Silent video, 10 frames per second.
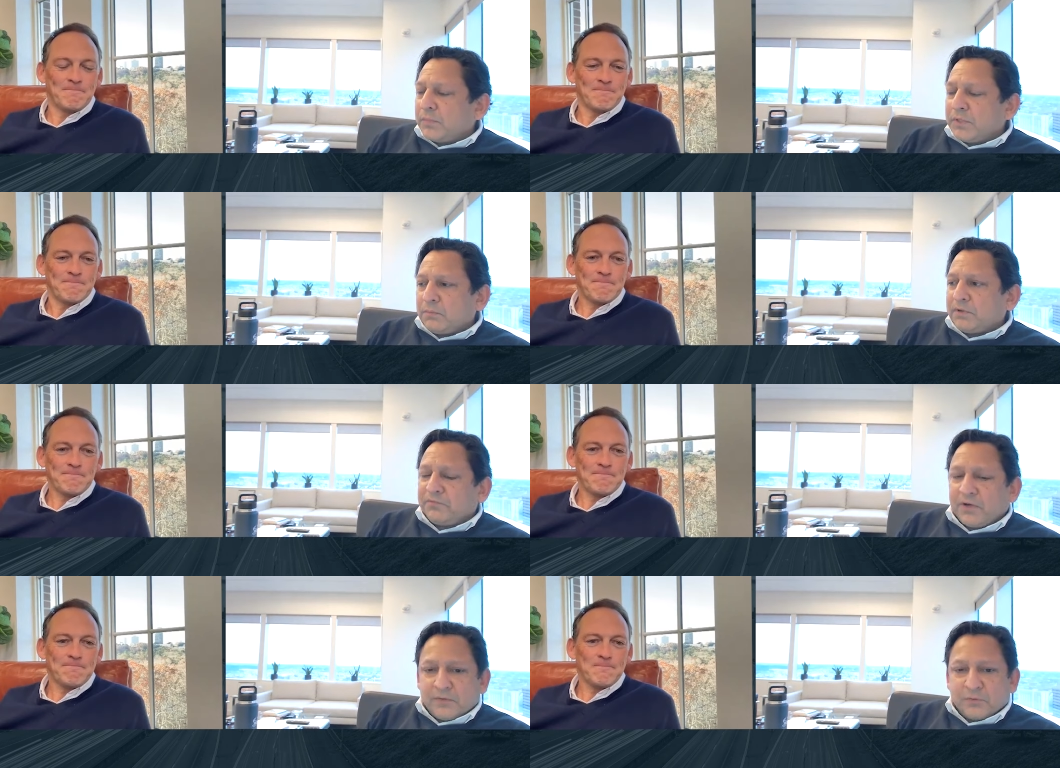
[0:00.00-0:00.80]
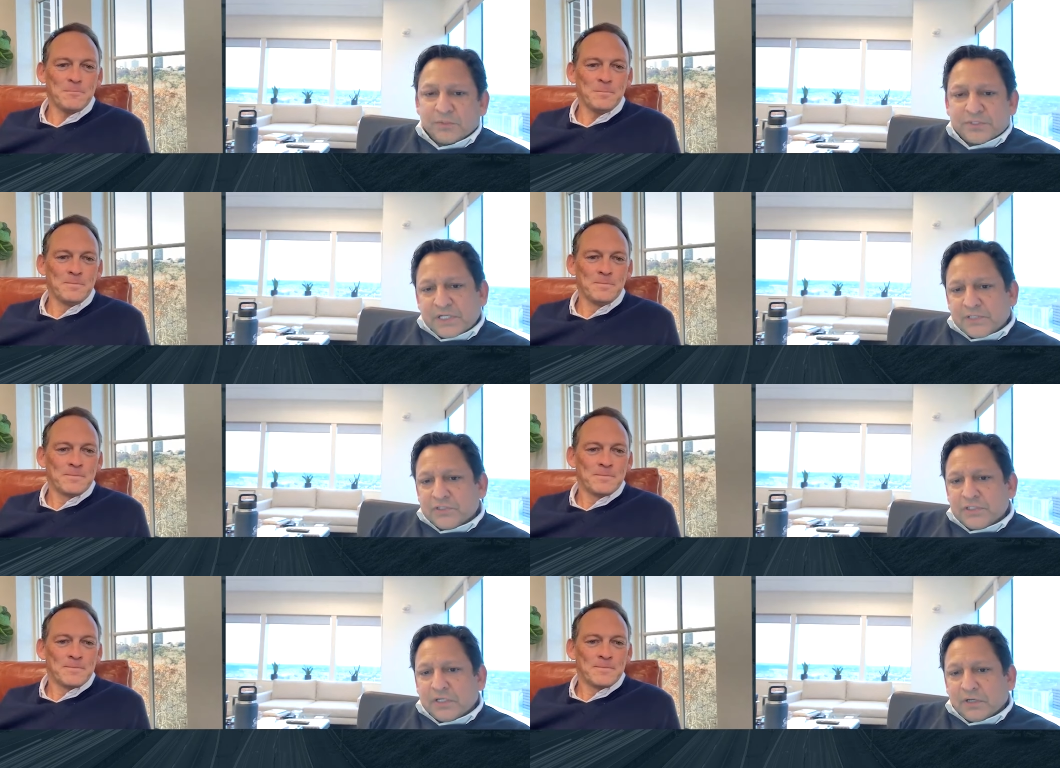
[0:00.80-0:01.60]
Speaker 1: you know my father was an
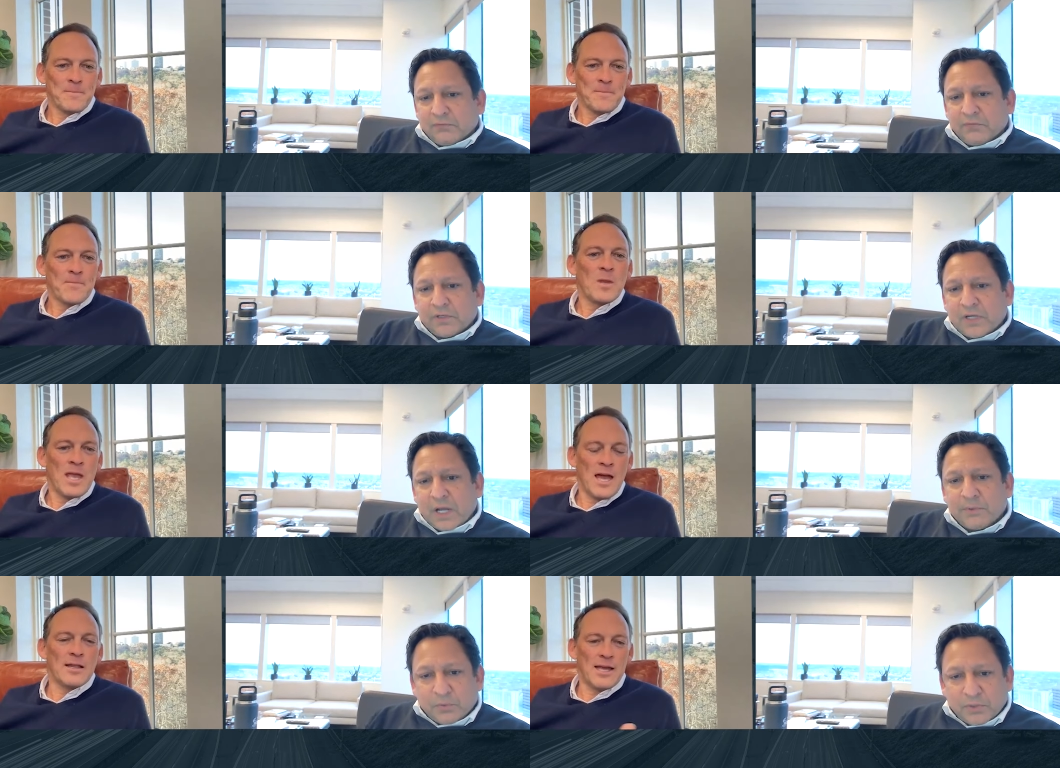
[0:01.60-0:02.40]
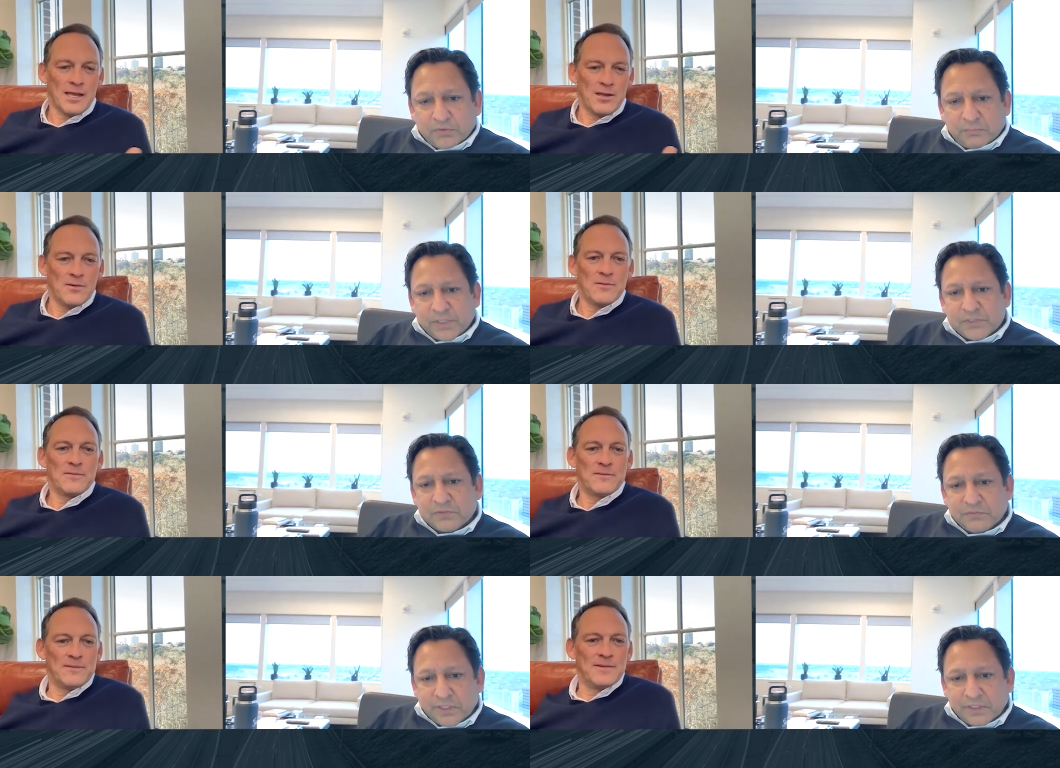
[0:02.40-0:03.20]
engineer for the commonwealth yeah, of
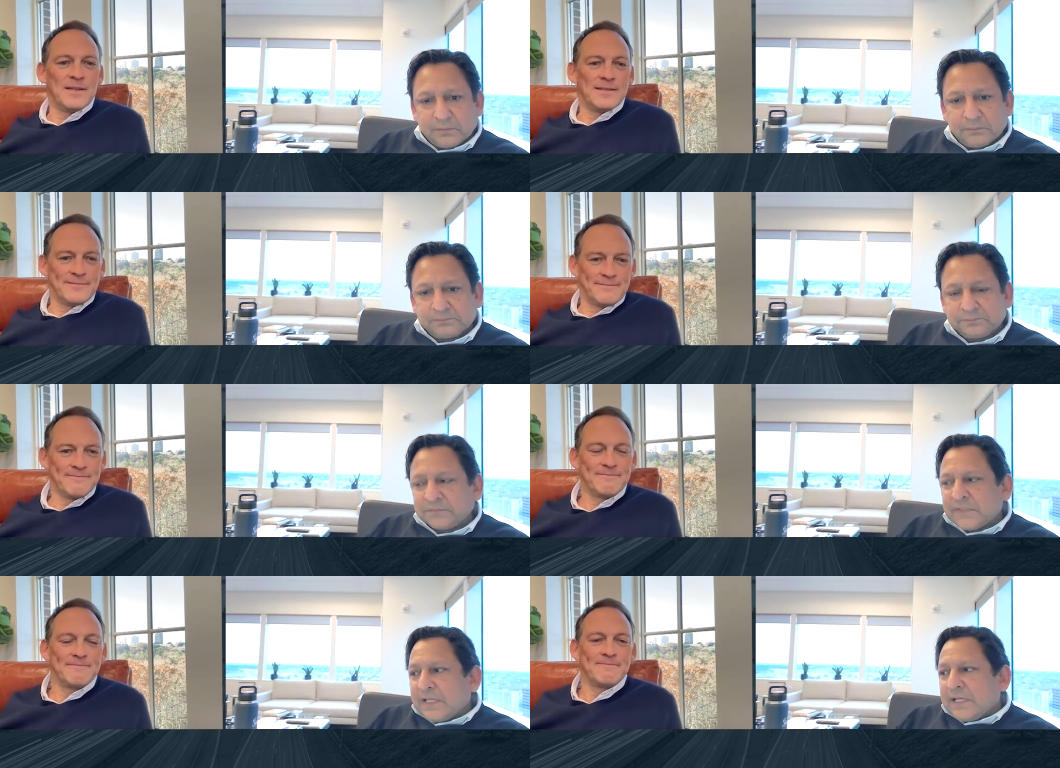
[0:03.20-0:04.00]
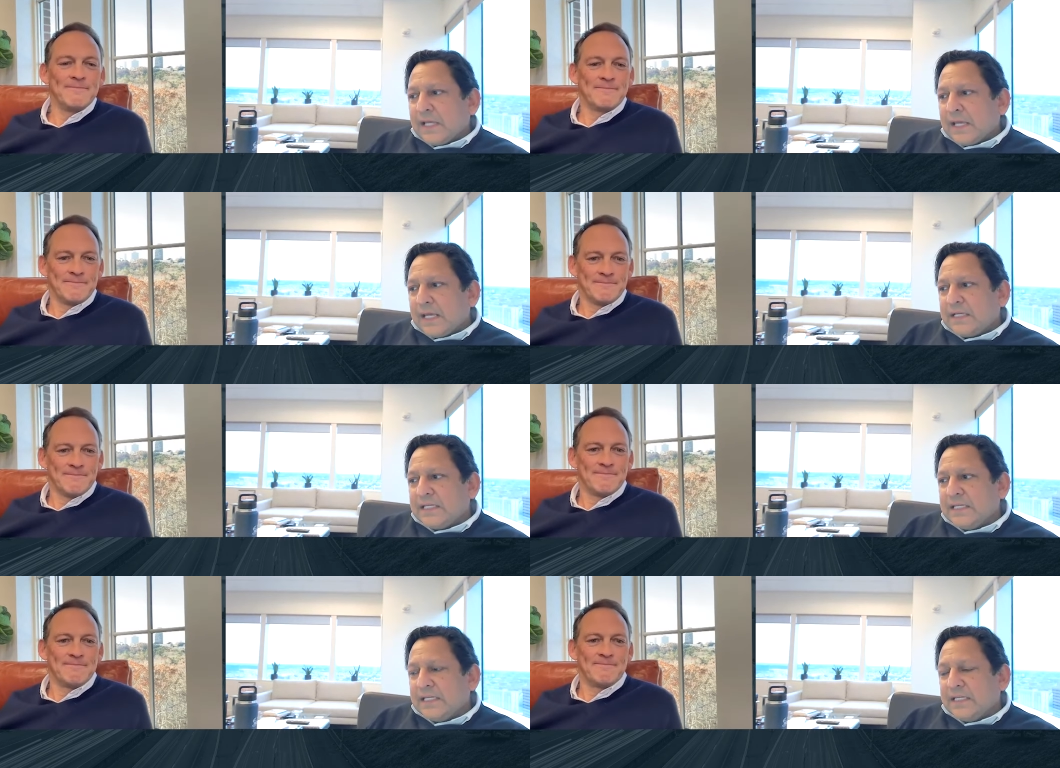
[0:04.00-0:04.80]
pennsylvania and
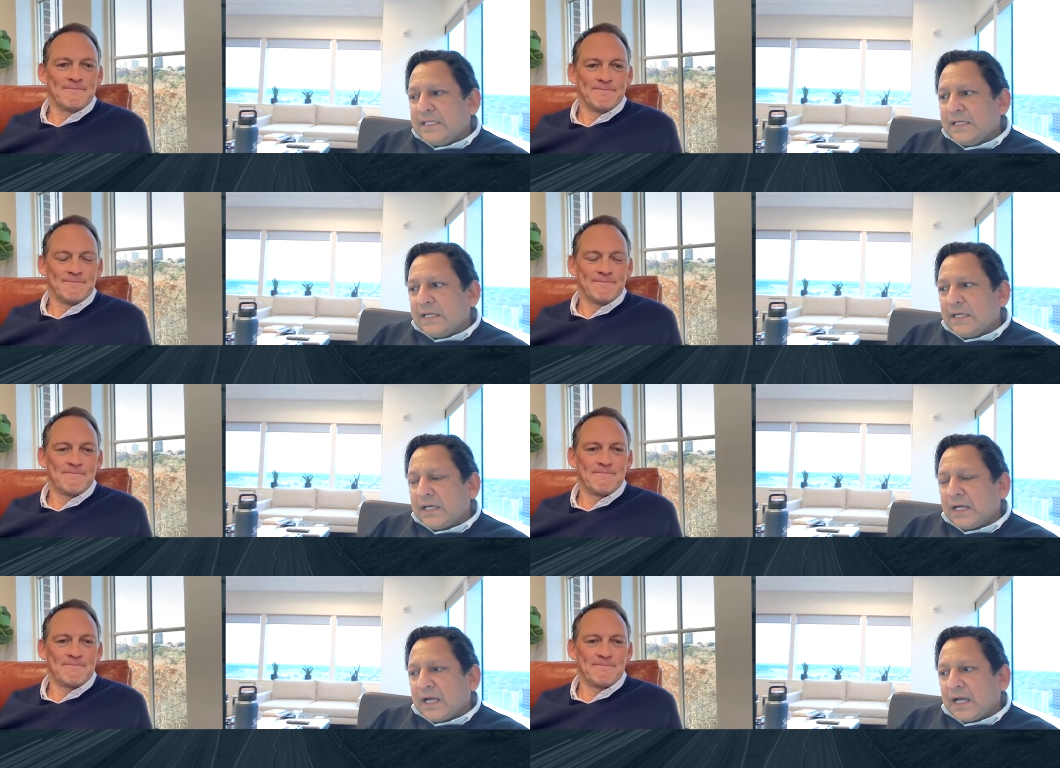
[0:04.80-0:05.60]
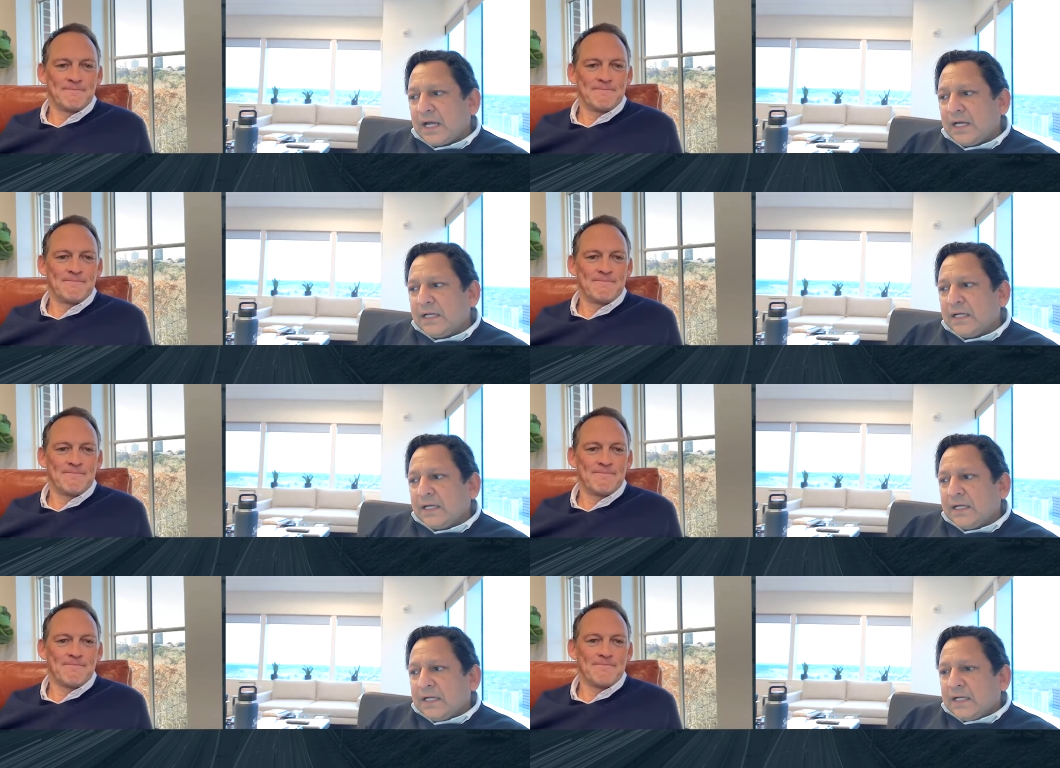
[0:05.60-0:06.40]
he uh
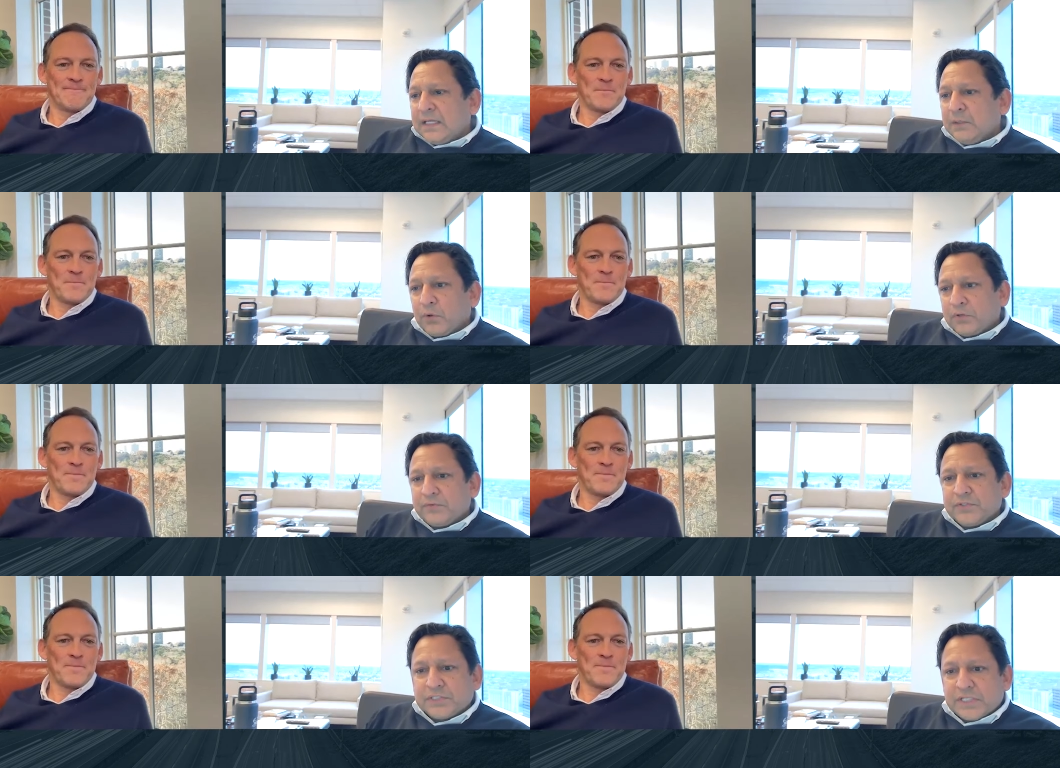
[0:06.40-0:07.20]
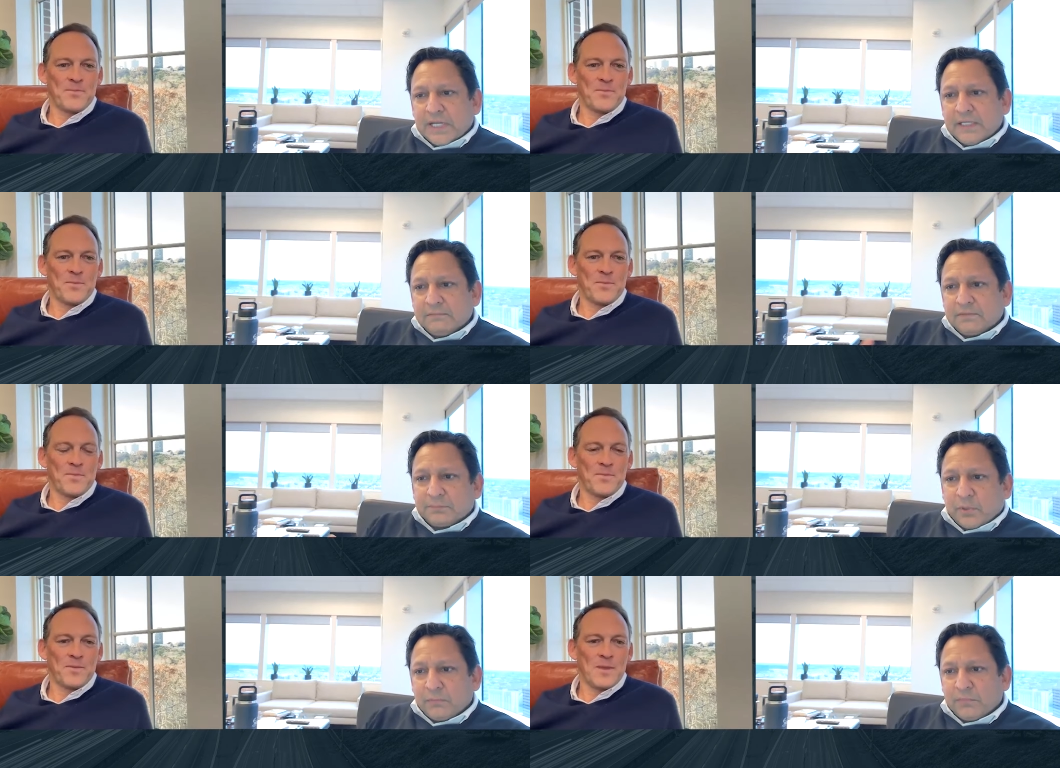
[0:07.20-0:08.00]
he worked for the state
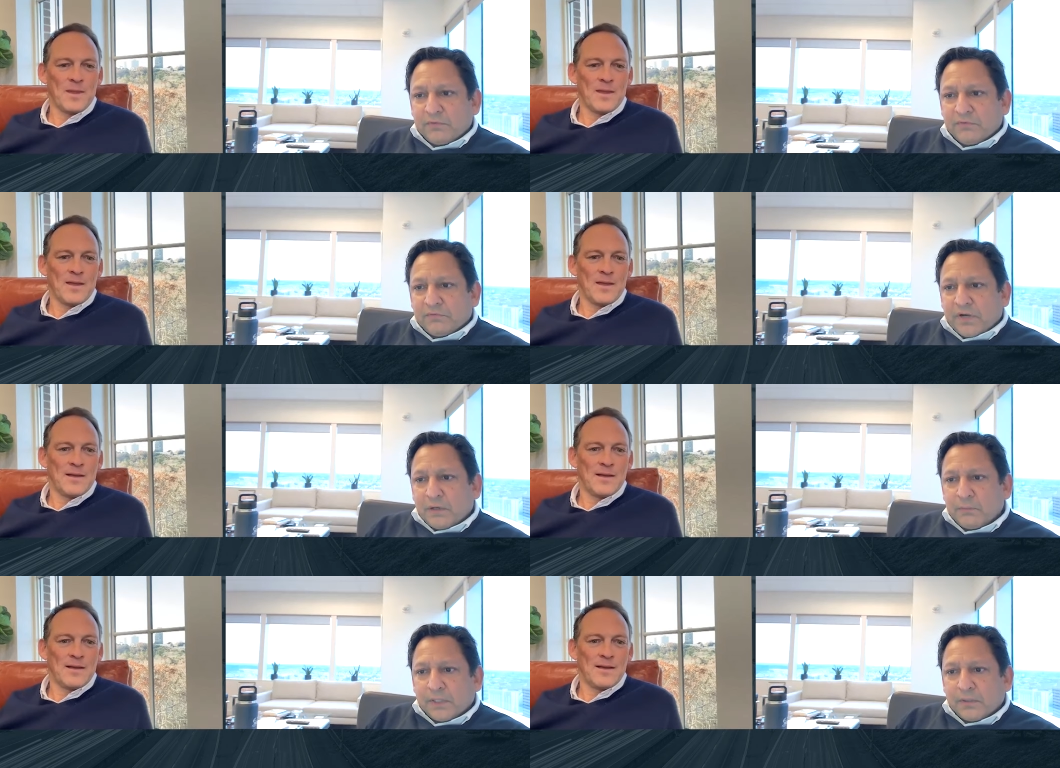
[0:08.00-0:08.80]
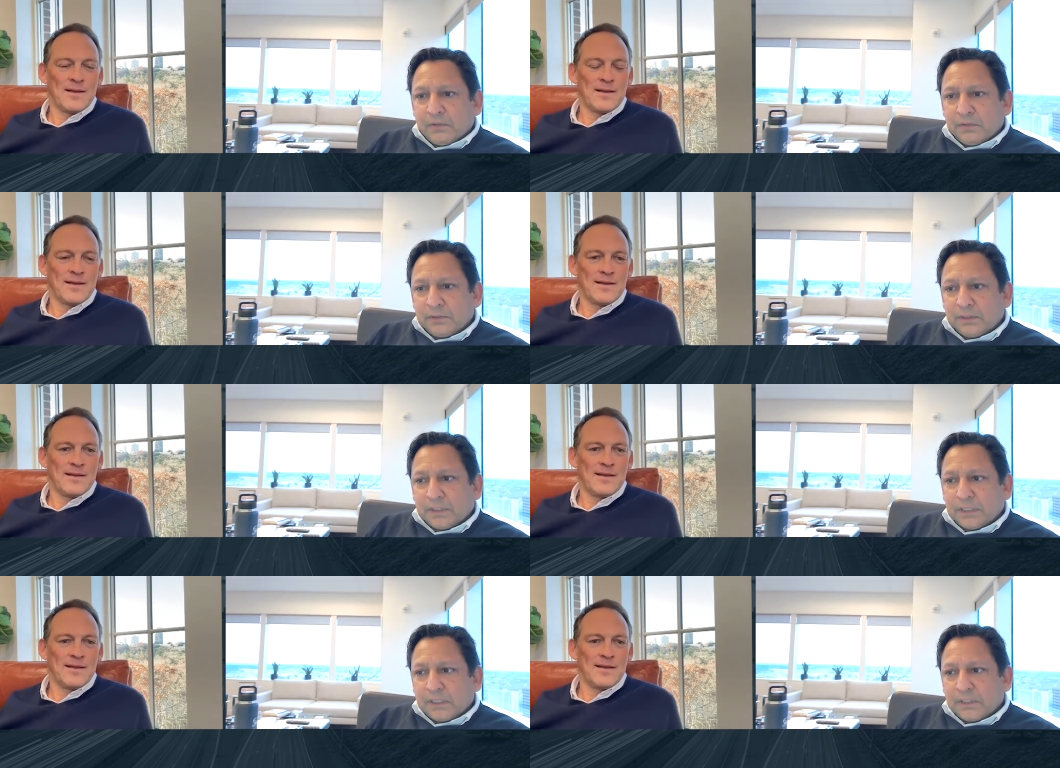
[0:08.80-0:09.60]
department of environmental
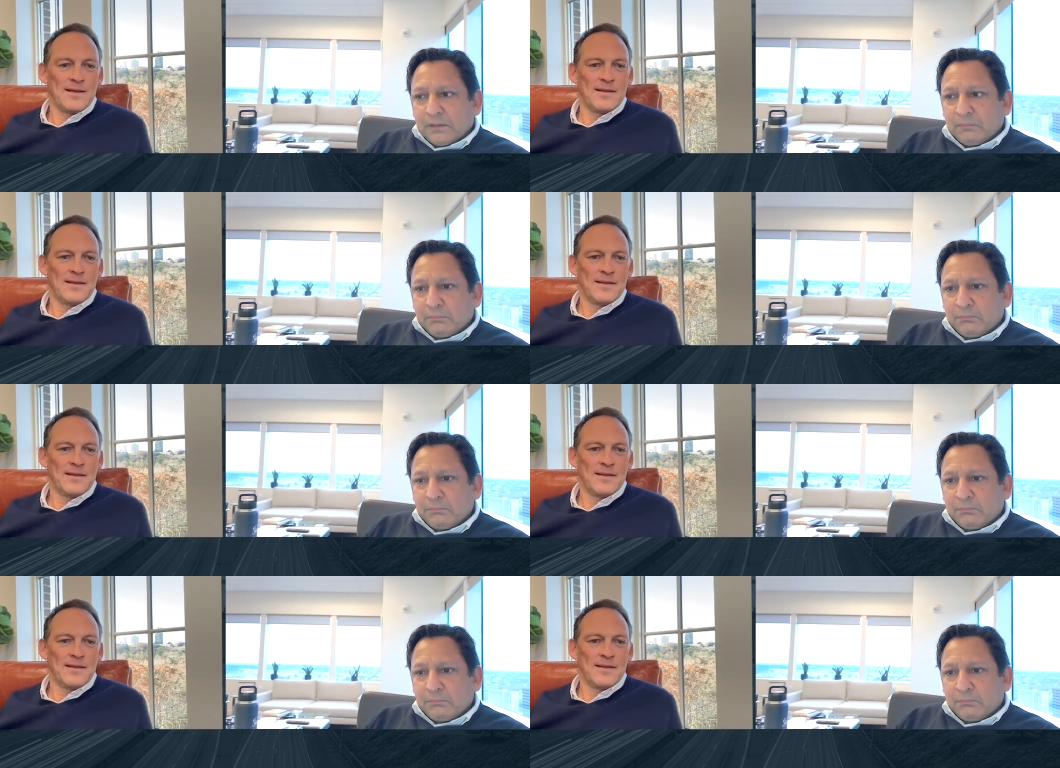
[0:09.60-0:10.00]
uh